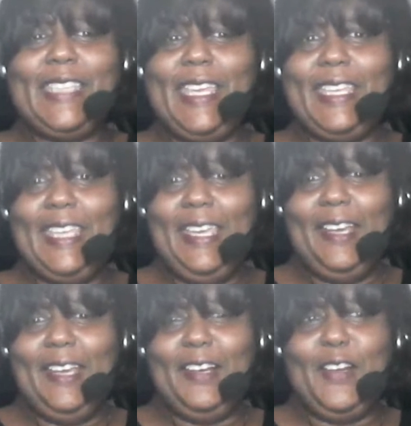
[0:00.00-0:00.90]
Take
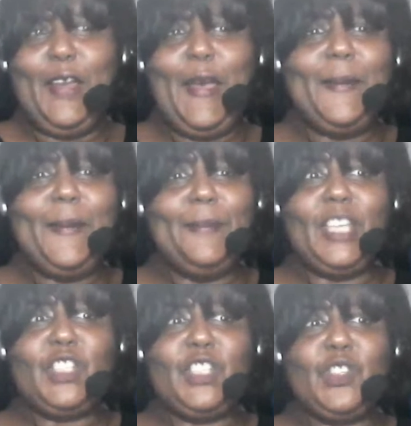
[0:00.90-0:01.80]
care,
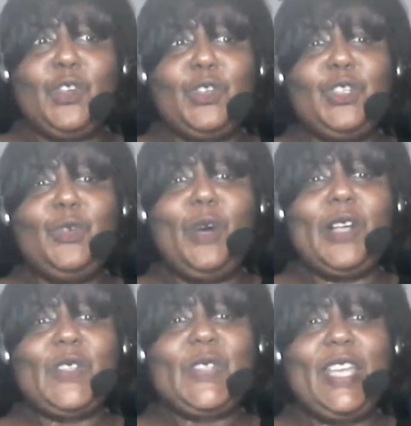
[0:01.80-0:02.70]
make sure you are
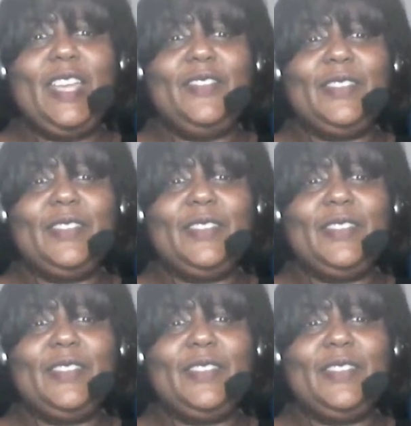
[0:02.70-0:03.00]
safe,